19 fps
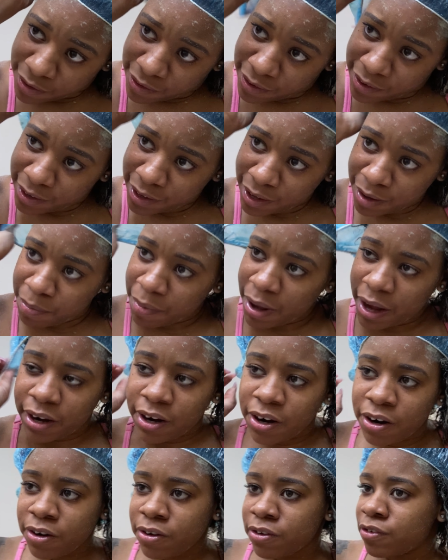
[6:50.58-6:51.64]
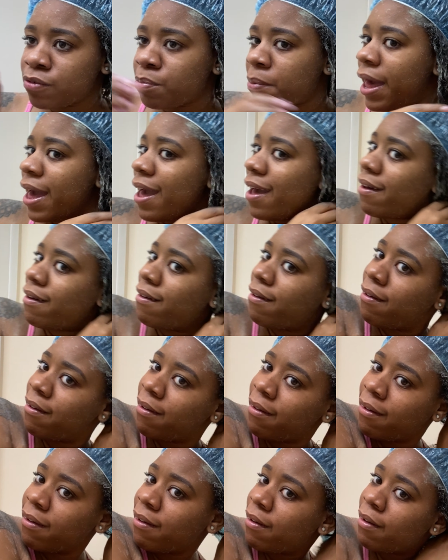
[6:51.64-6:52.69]
to get my curls back.
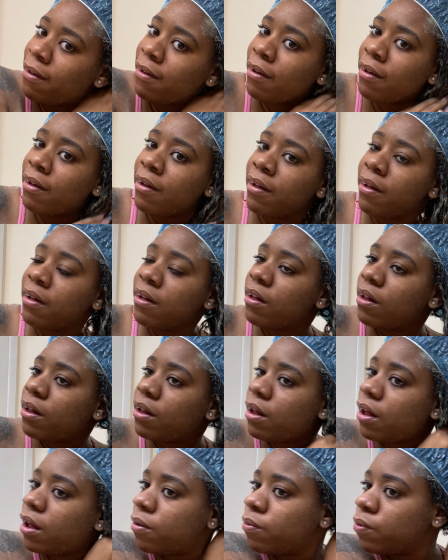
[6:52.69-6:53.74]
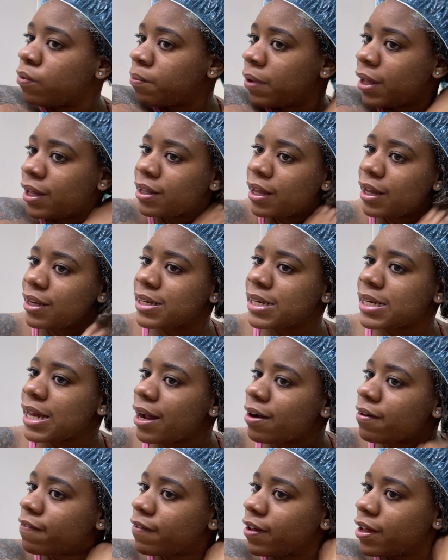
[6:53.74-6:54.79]
I will make that
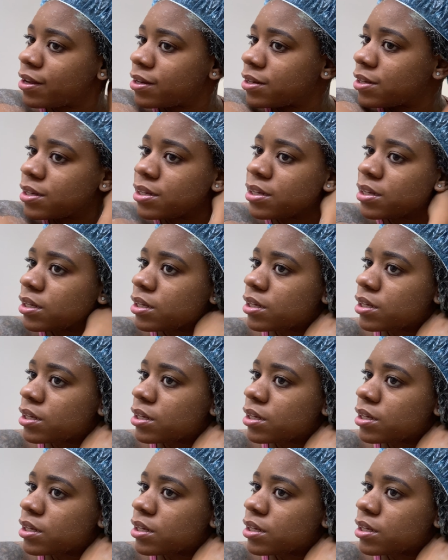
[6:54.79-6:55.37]
sacrifice.